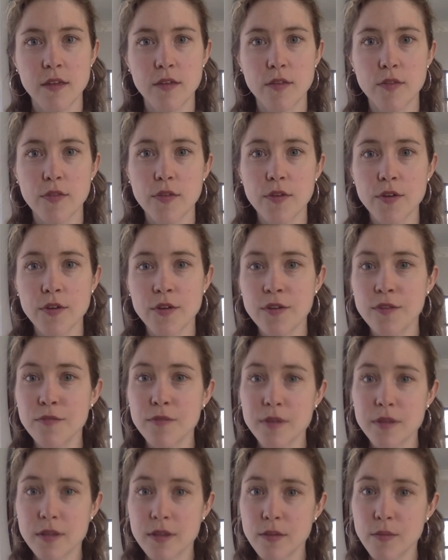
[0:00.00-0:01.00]
Third
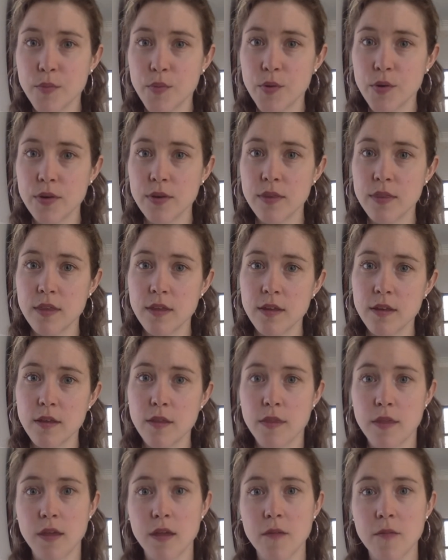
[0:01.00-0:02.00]
really important thing to
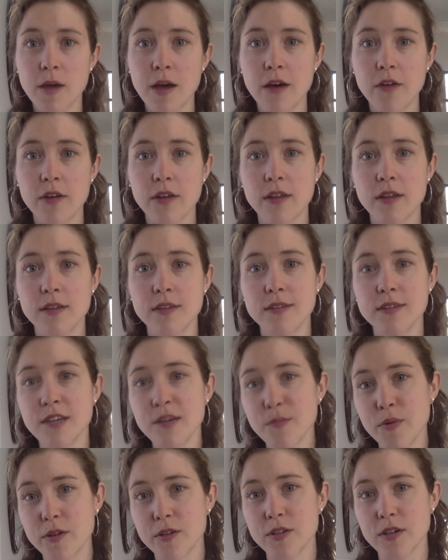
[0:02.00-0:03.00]
think about is
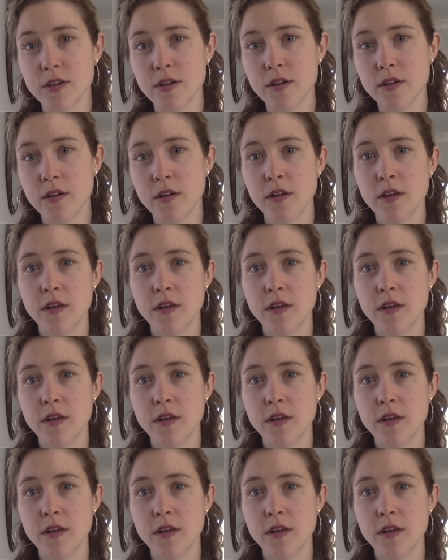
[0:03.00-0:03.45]
temperature.